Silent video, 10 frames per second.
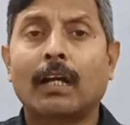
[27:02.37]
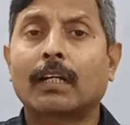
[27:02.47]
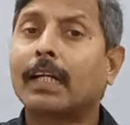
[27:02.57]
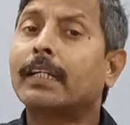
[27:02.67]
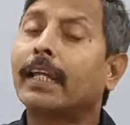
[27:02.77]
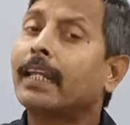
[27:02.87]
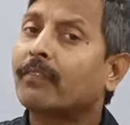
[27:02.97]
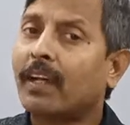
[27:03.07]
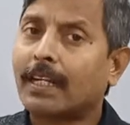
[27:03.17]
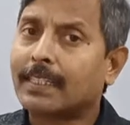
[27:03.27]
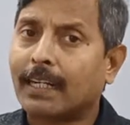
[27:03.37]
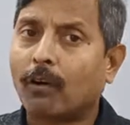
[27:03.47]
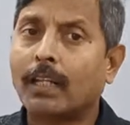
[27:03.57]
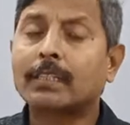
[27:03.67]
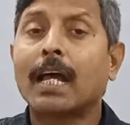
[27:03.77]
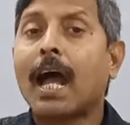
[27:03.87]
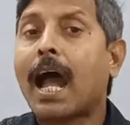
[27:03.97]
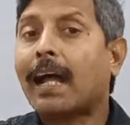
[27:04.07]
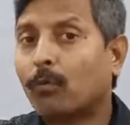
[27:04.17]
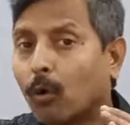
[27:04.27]
containing fats and oils
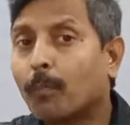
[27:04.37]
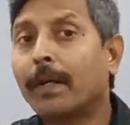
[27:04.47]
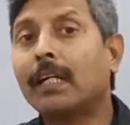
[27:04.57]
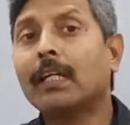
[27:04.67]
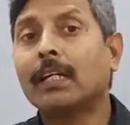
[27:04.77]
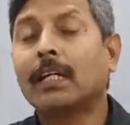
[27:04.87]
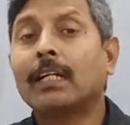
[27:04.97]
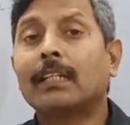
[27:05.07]
are opened,